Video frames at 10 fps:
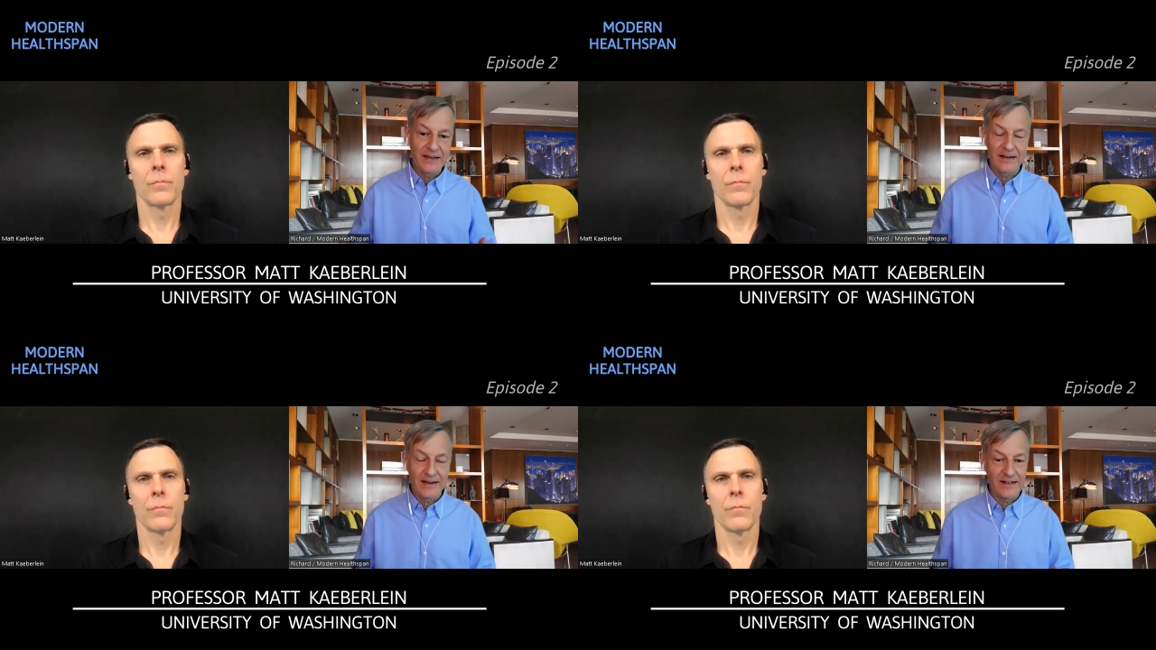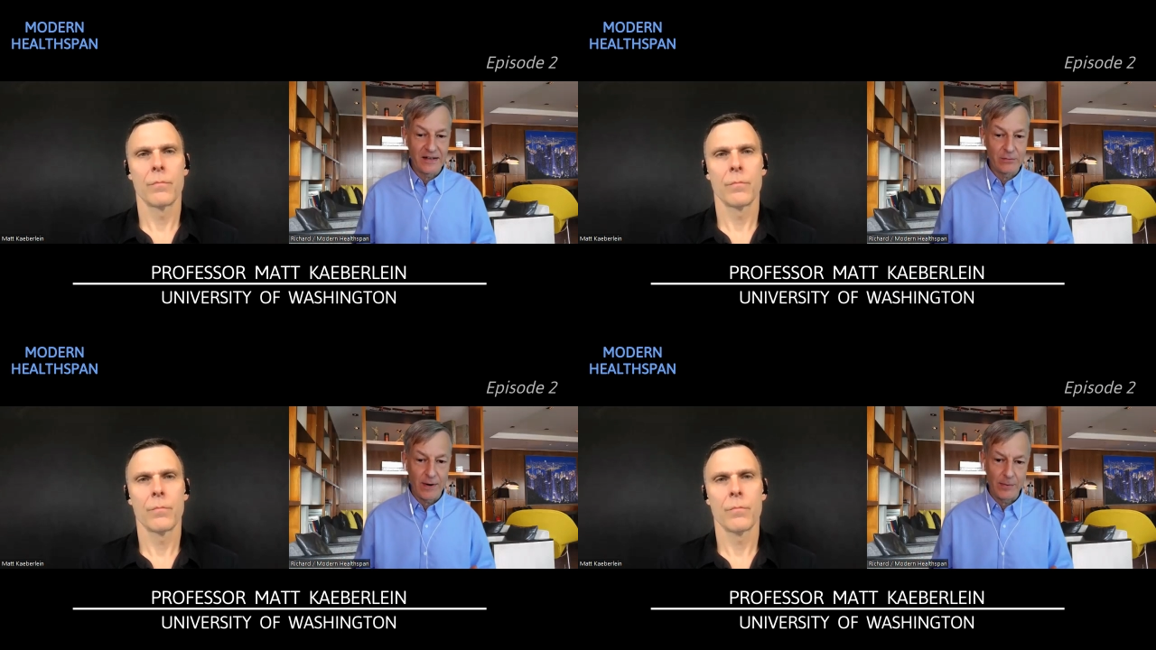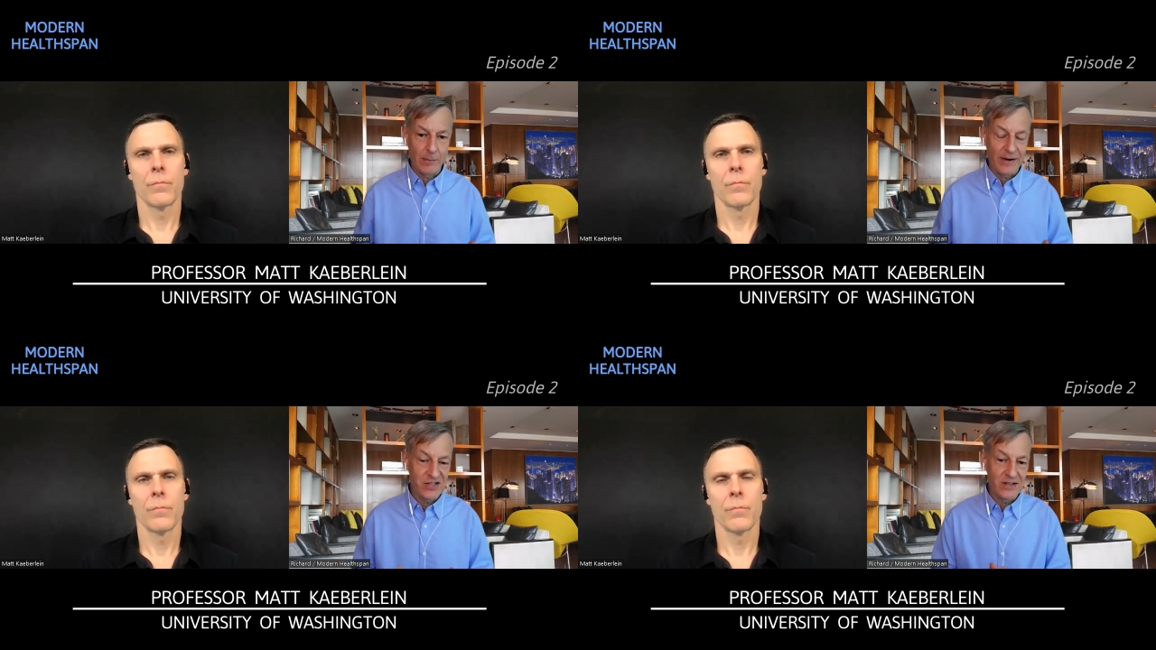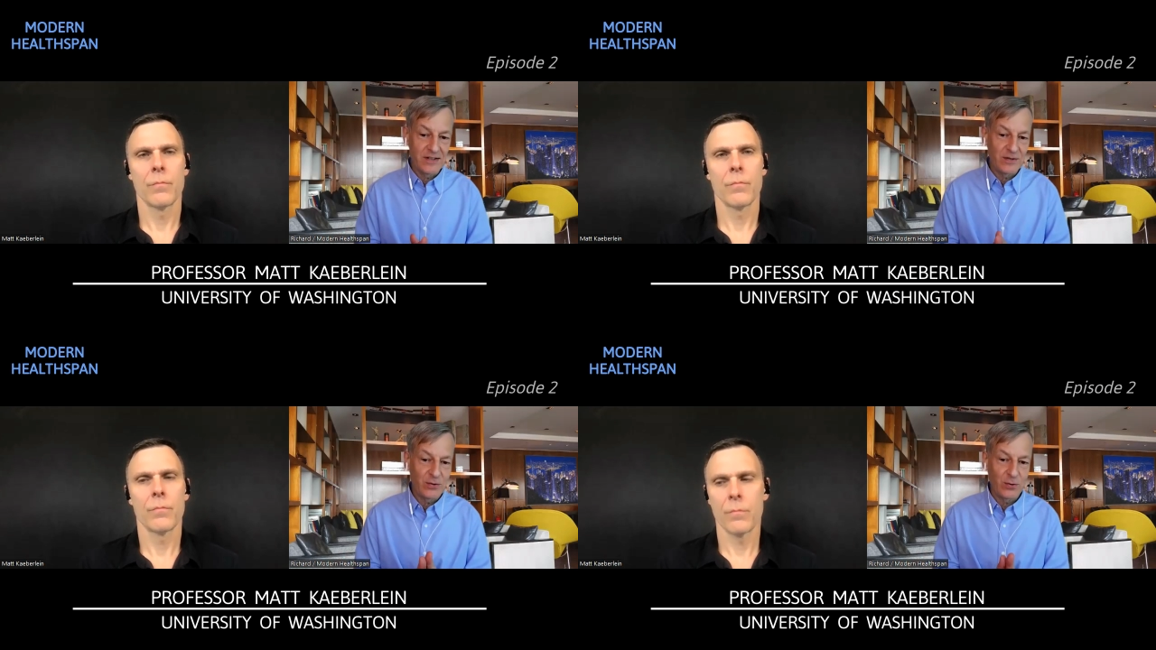Speaker 1: like another
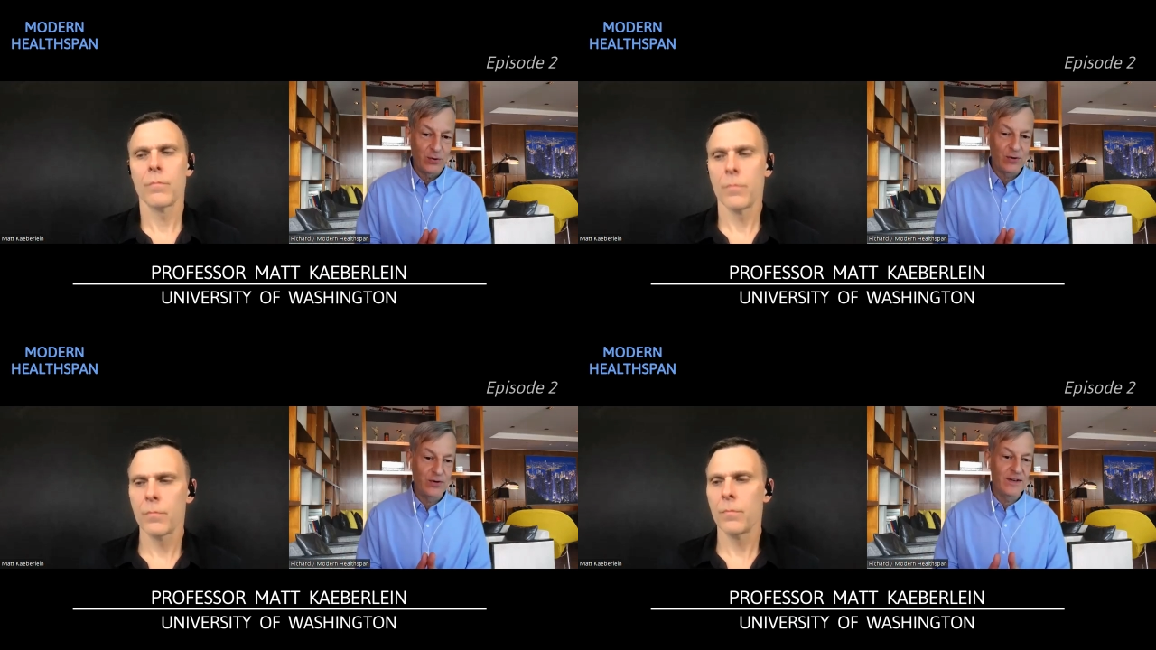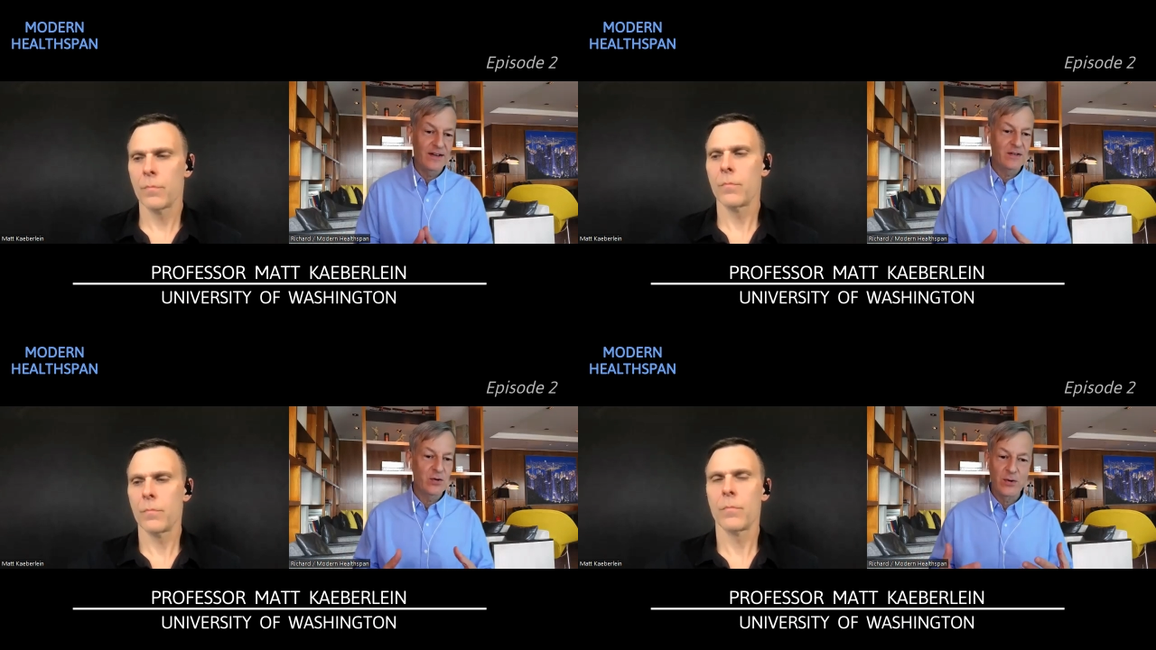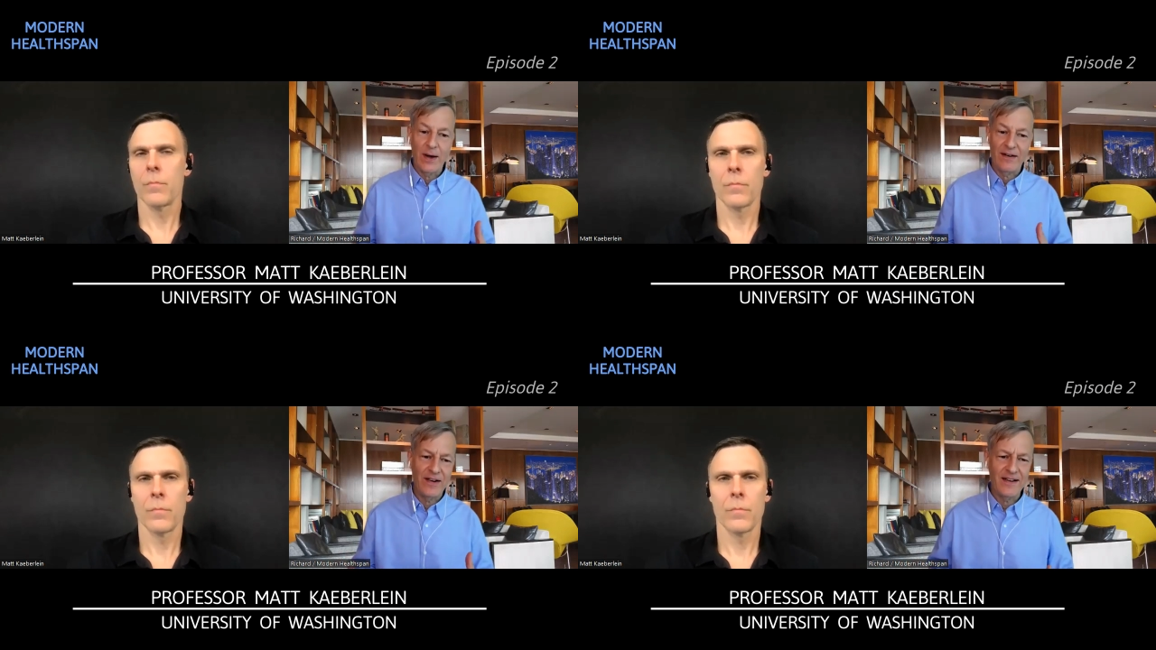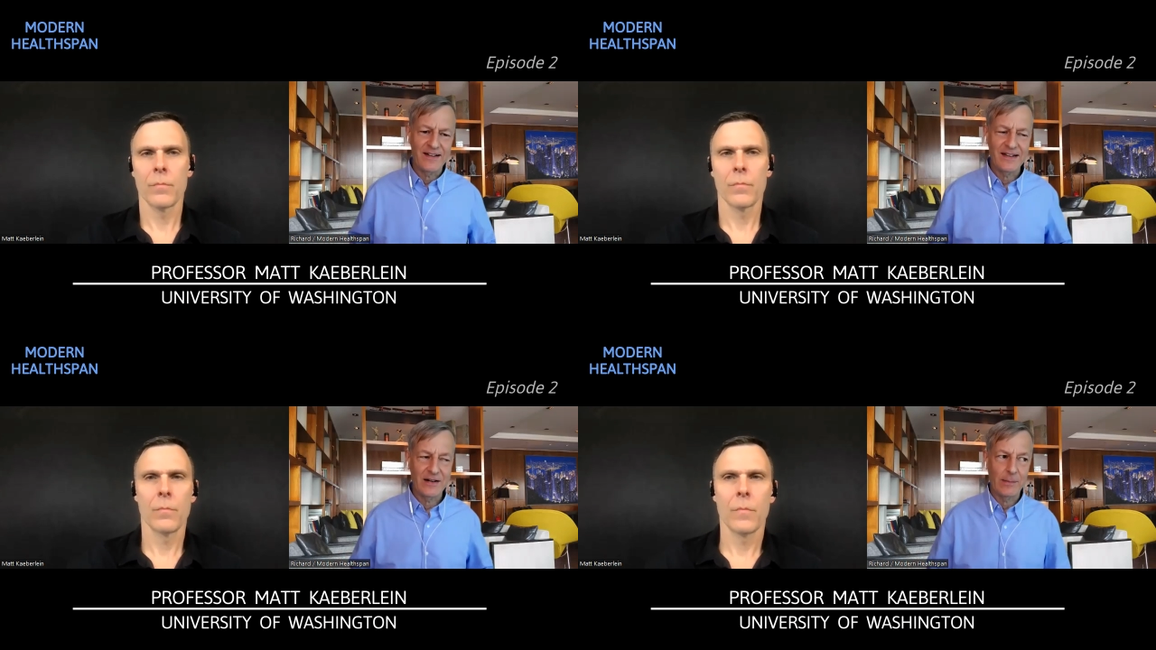rapamycin, or do you have any
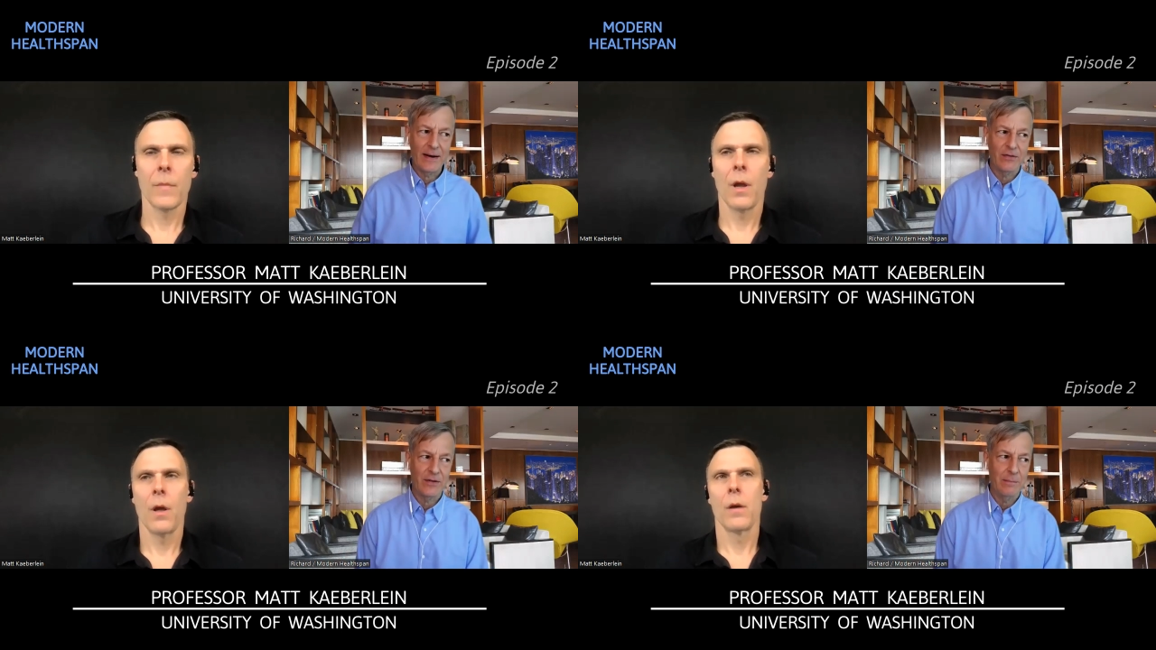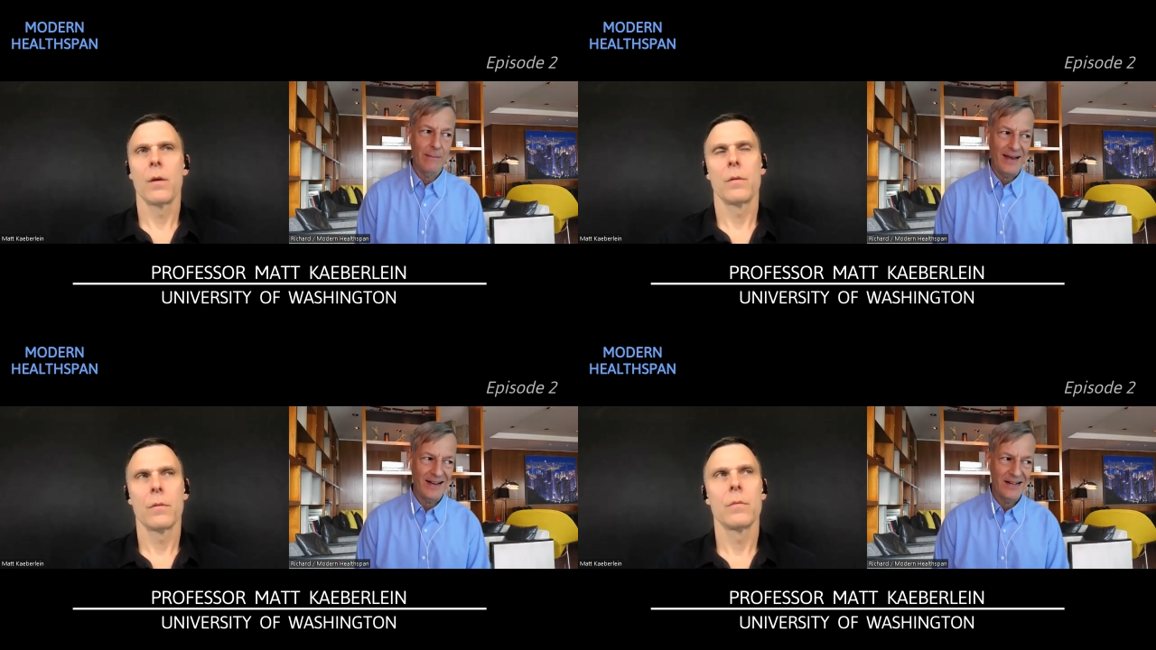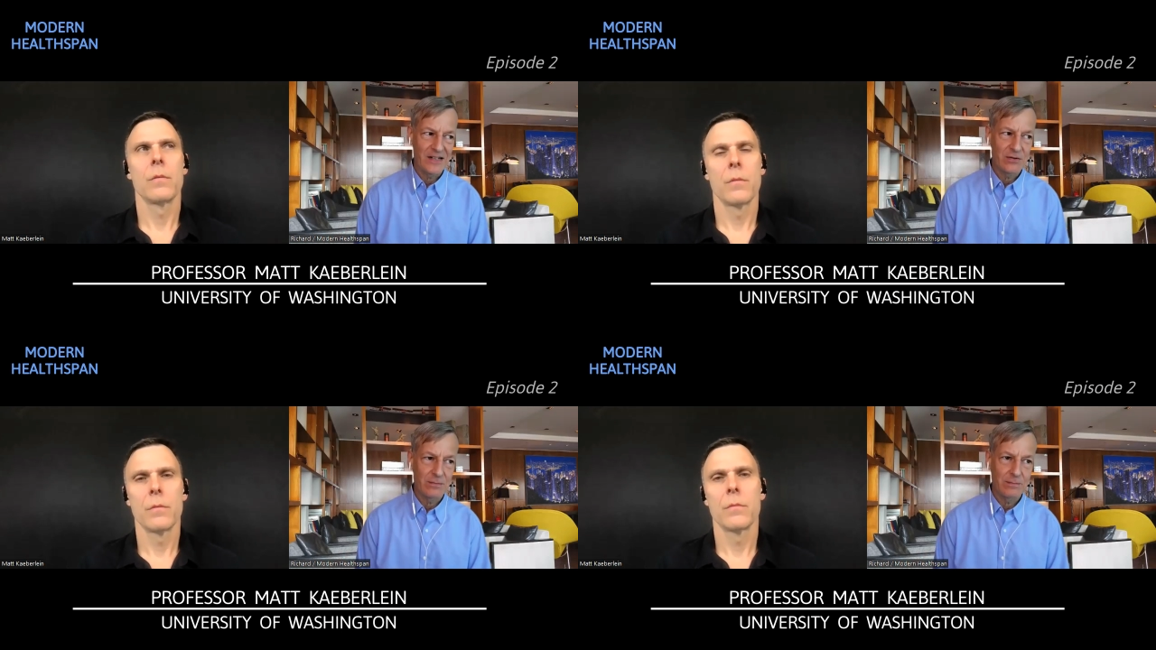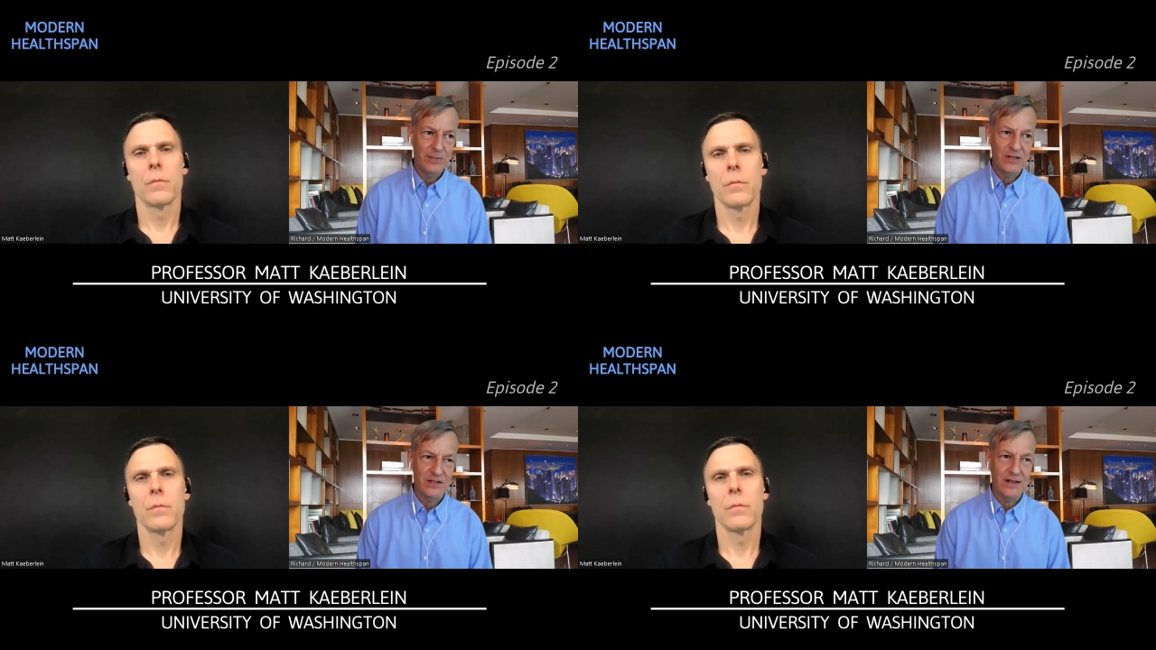idea about the mechanism?
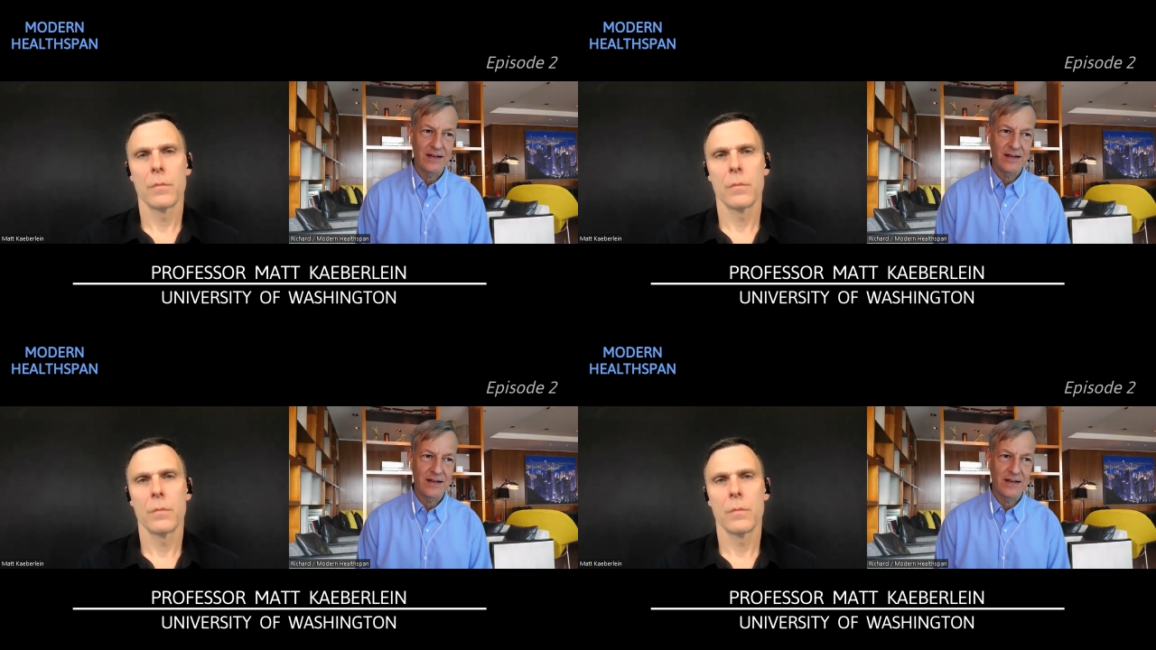Because